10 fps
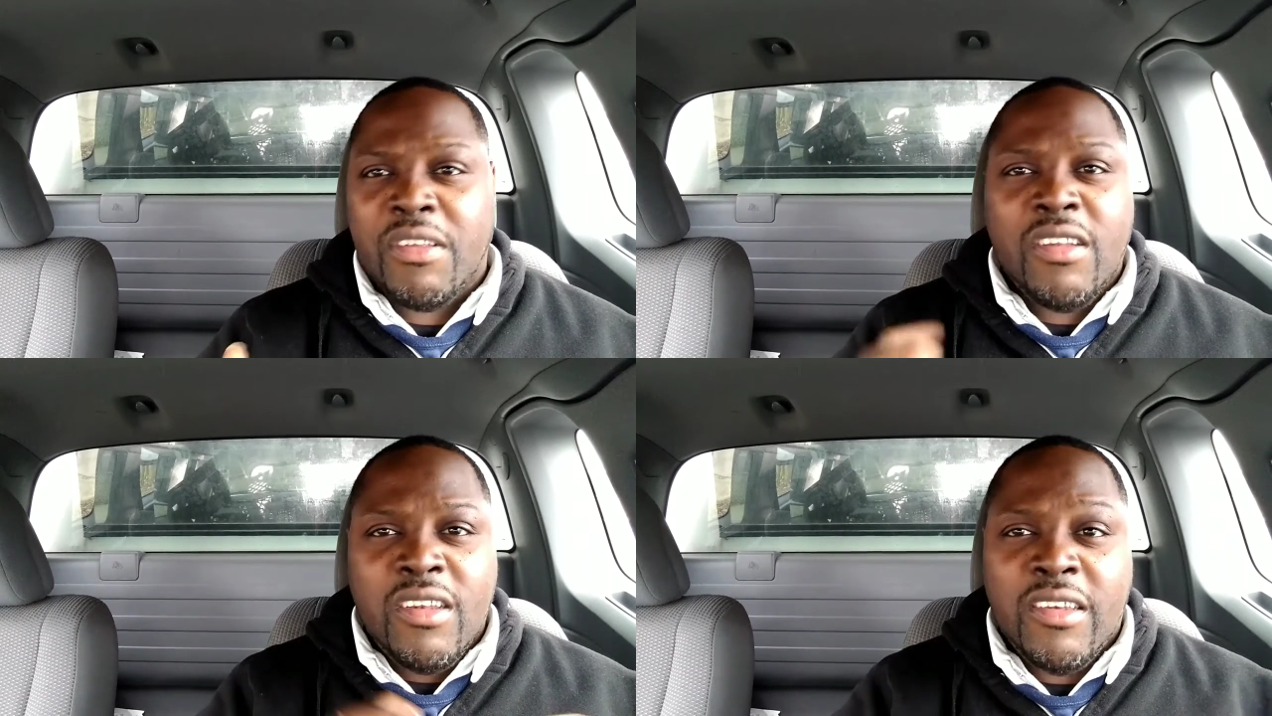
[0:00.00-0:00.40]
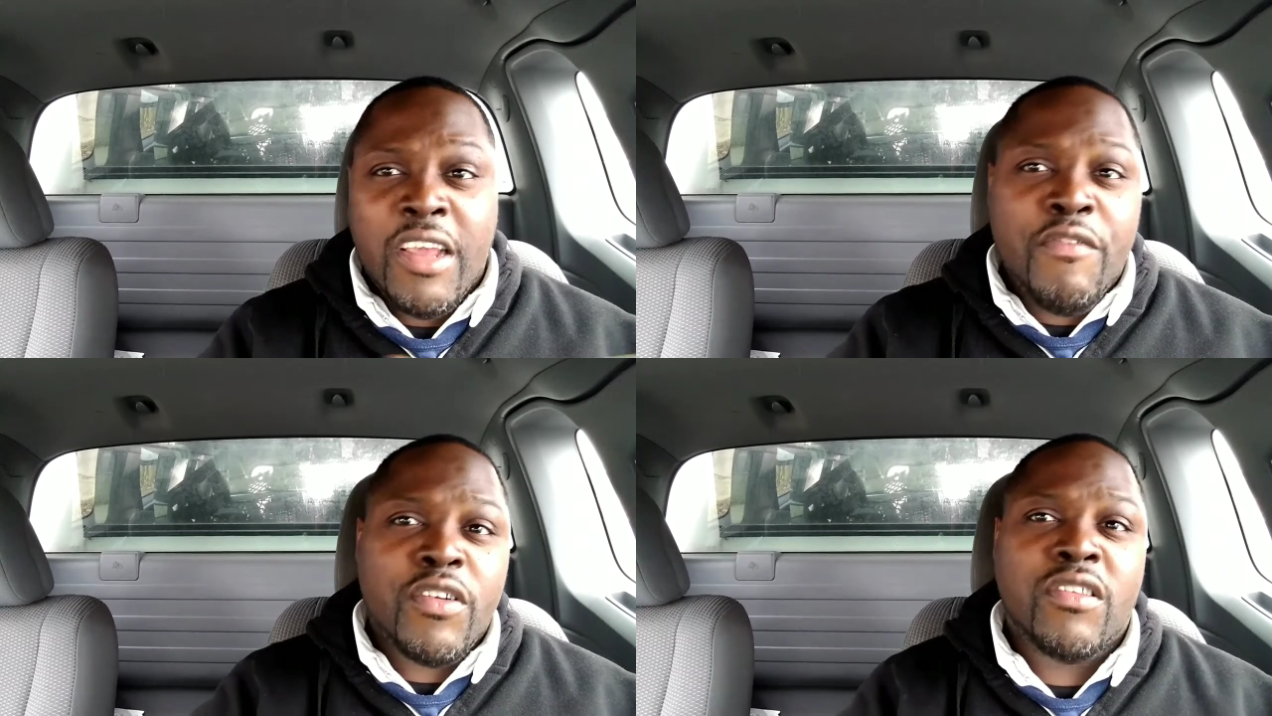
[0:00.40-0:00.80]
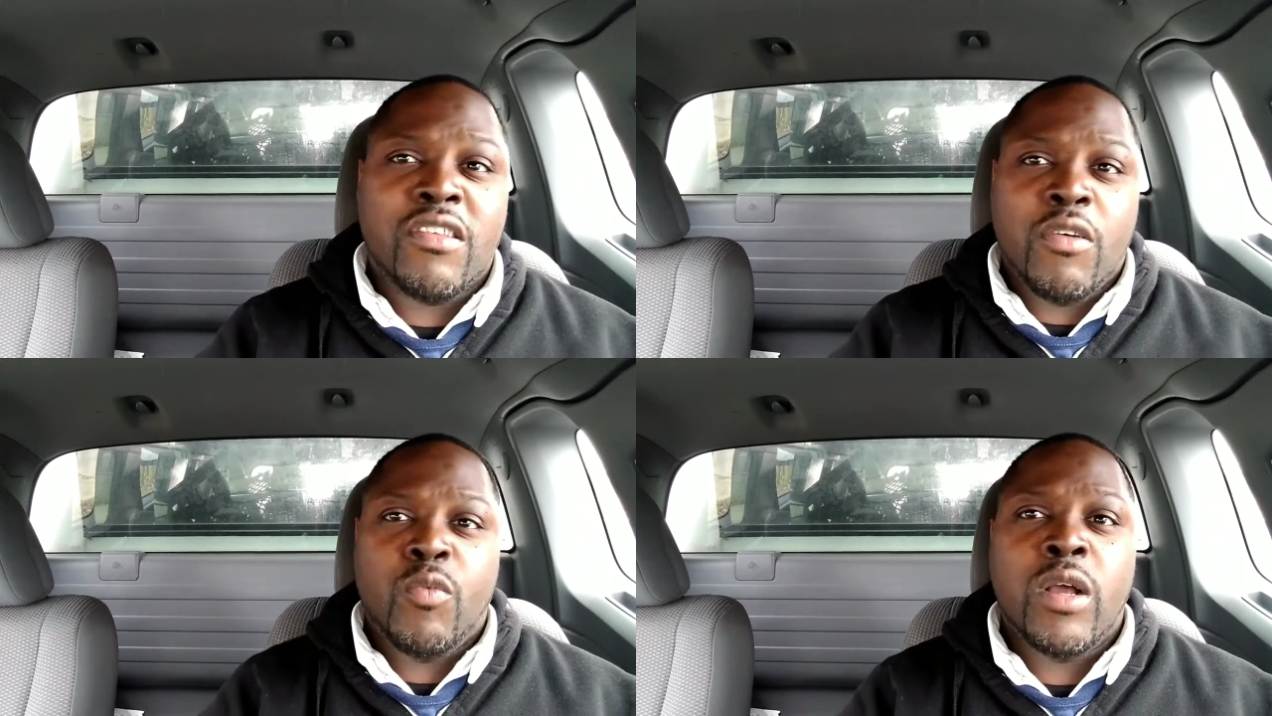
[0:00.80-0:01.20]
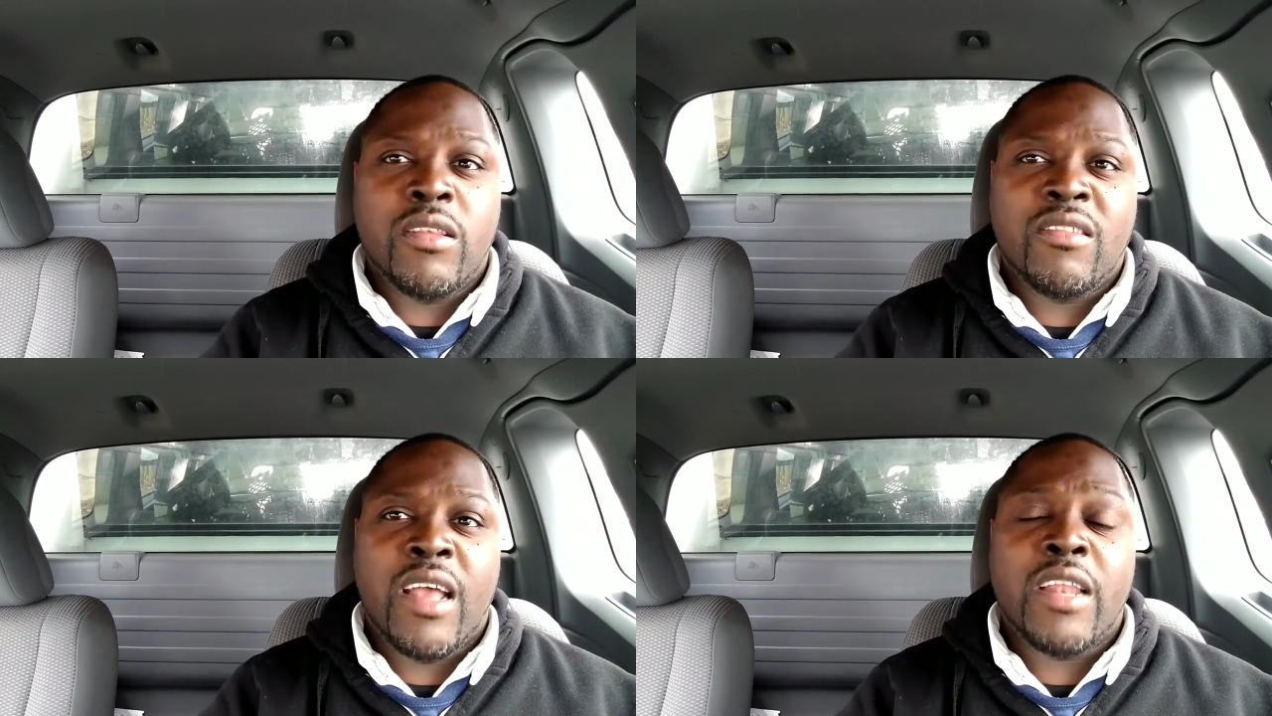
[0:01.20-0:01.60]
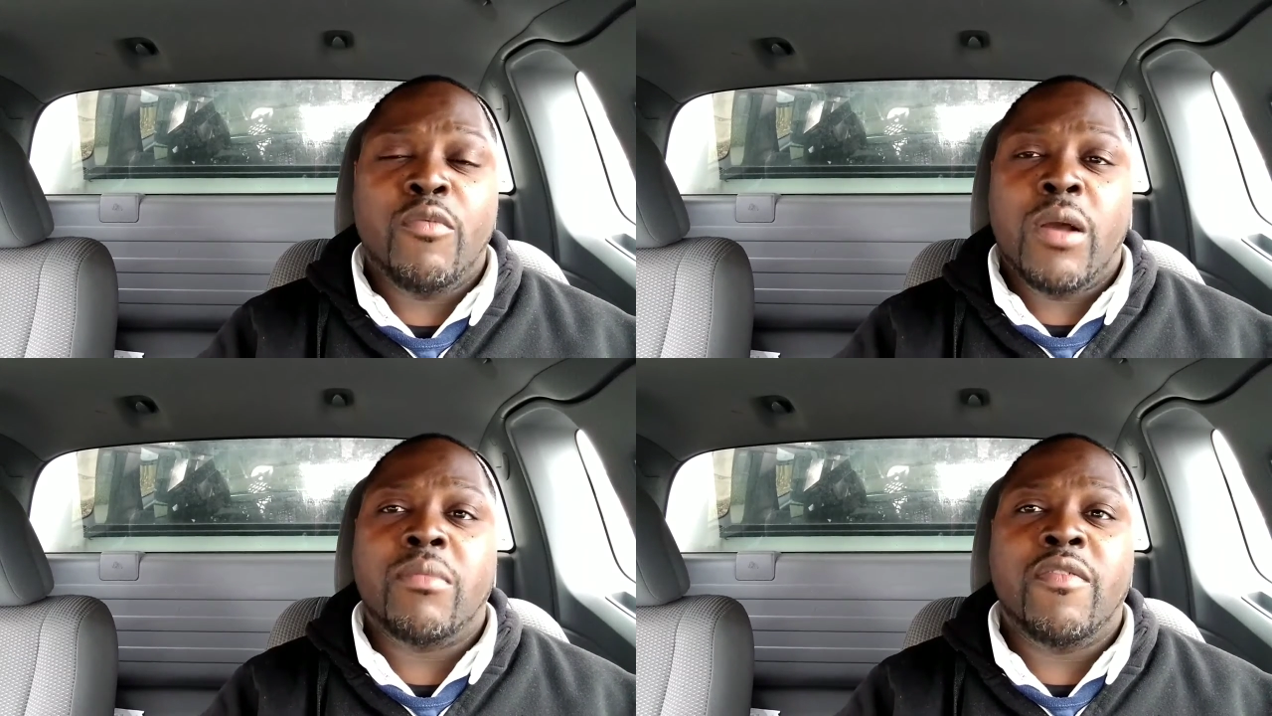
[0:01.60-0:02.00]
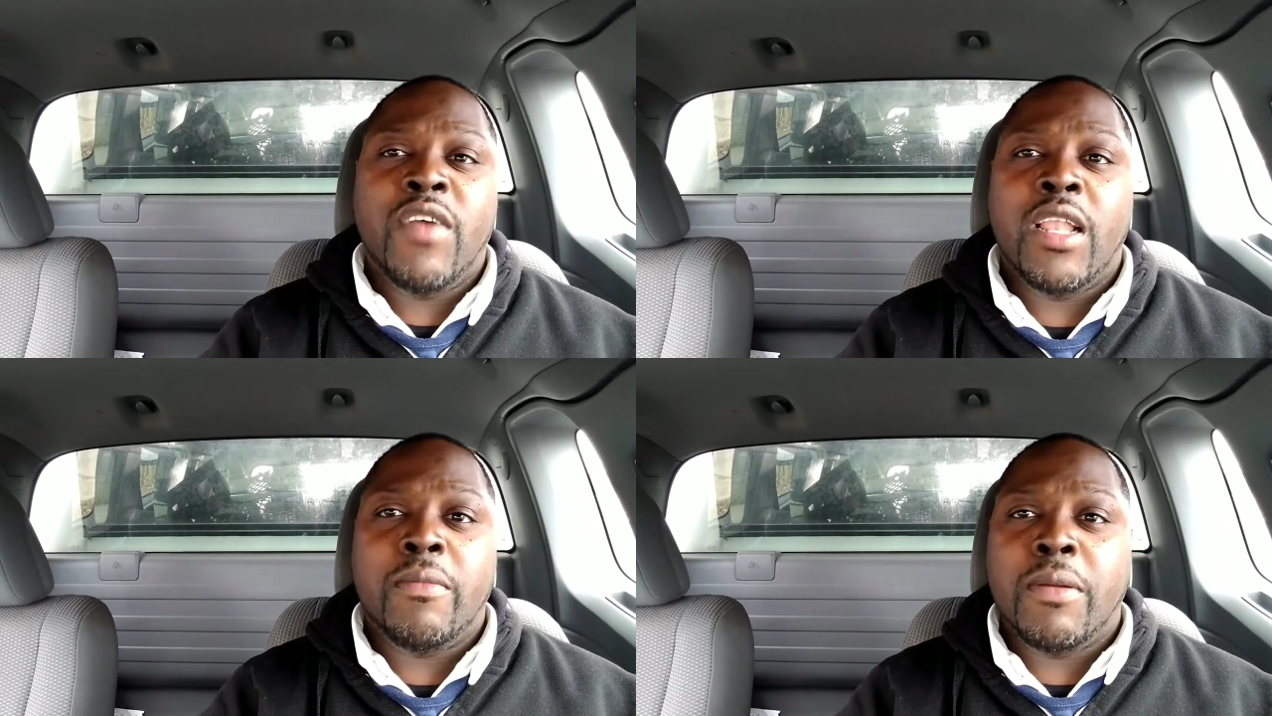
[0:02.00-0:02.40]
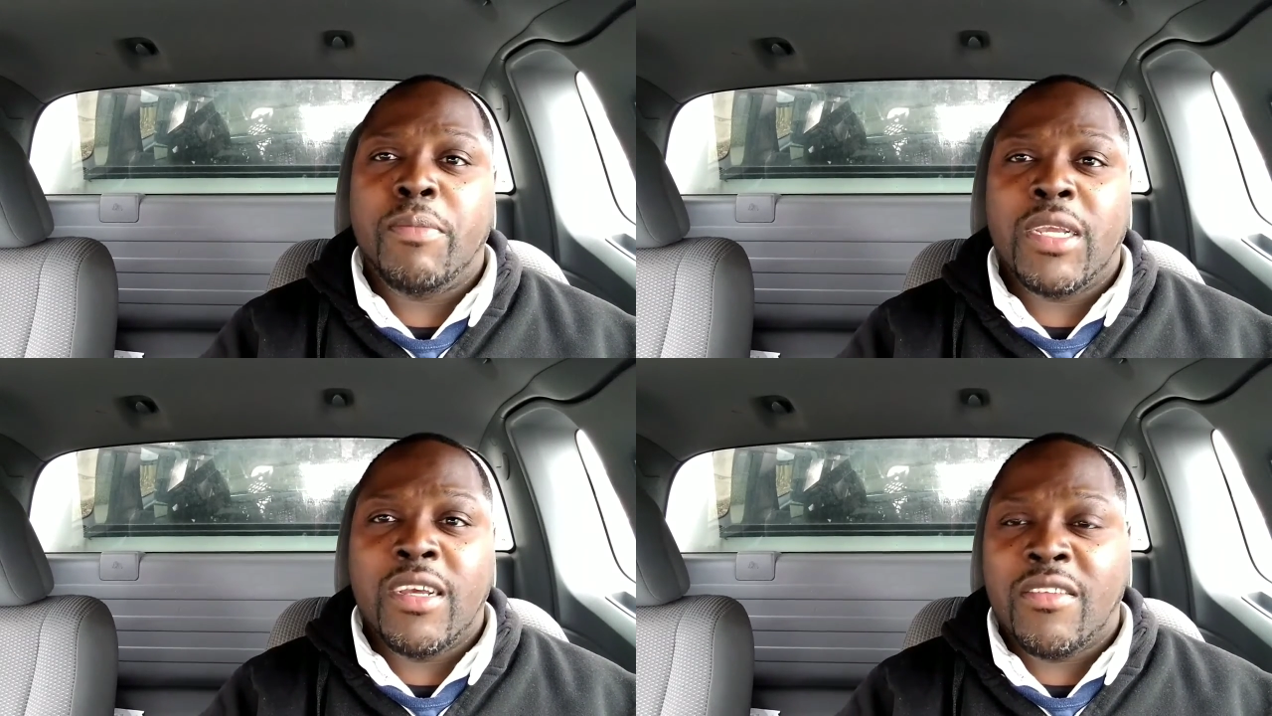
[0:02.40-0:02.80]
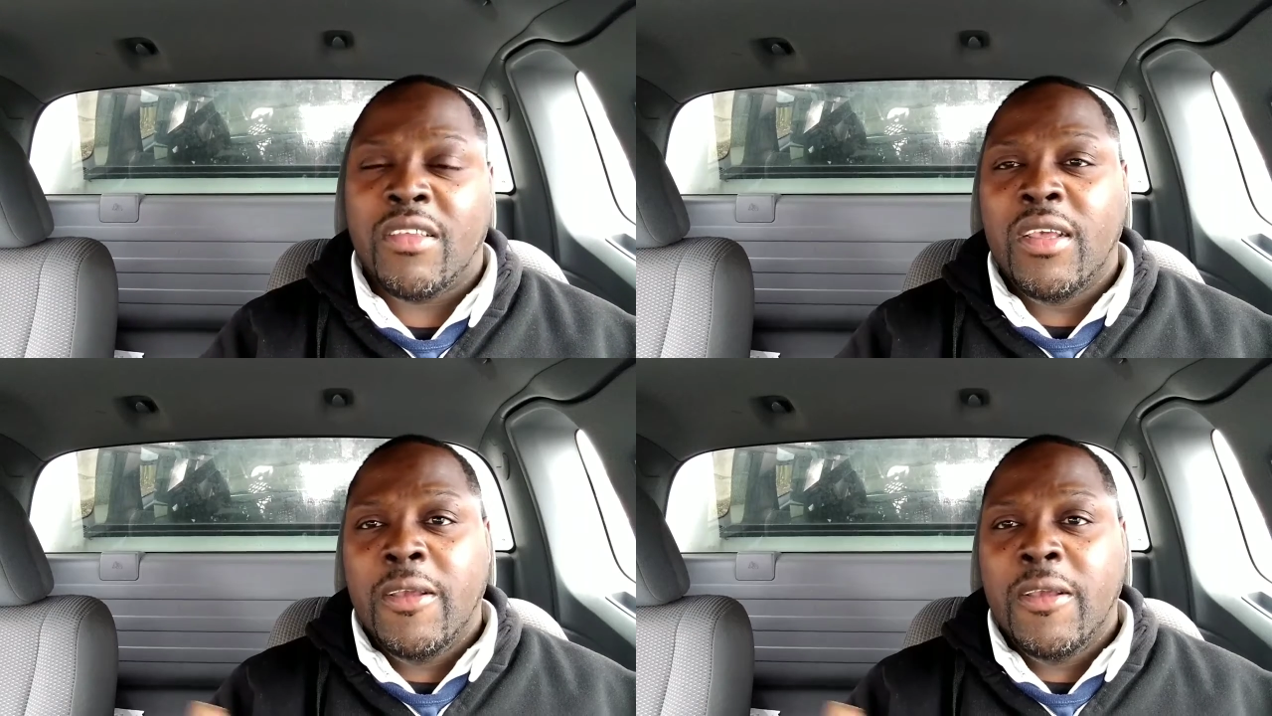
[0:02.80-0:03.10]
to the differences of web design and web development, because,